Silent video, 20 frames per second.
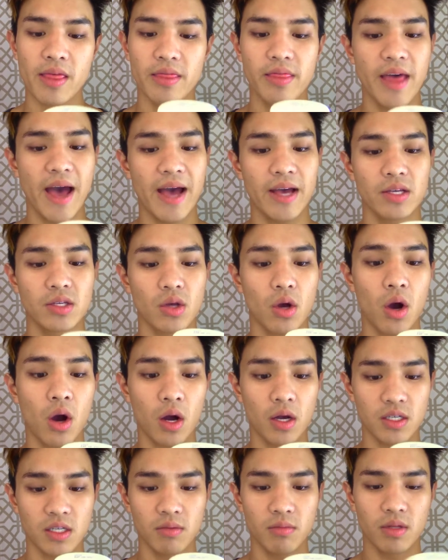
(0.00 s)
that is
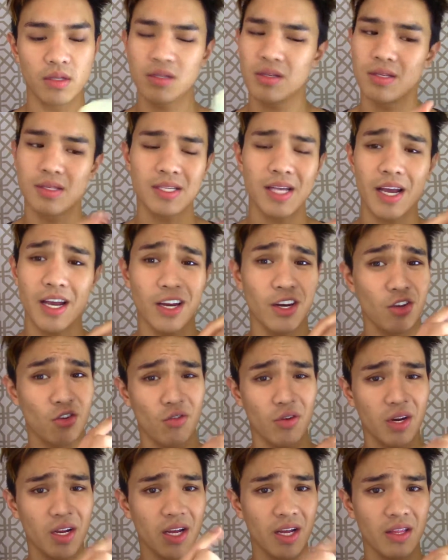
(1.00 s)
awesome. It's the second
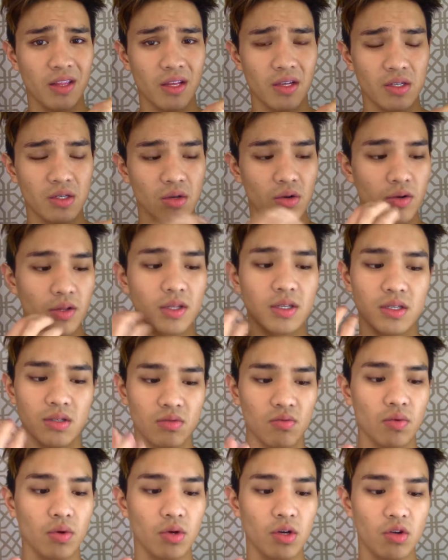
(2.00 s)
ingredient in this, so this
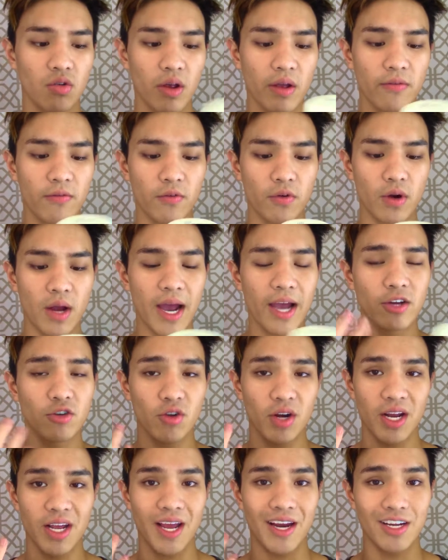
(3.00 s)
is really great for
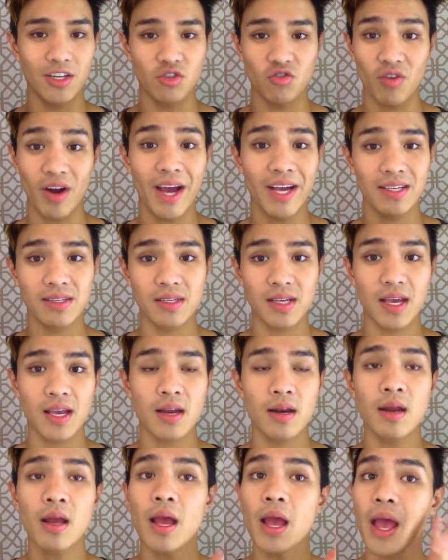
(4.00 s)
hydrating any dry
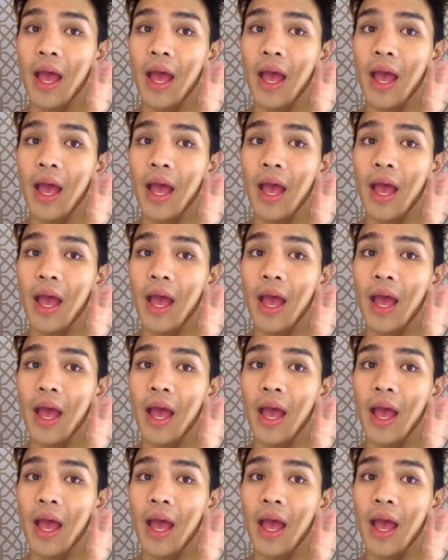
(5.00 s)
skin,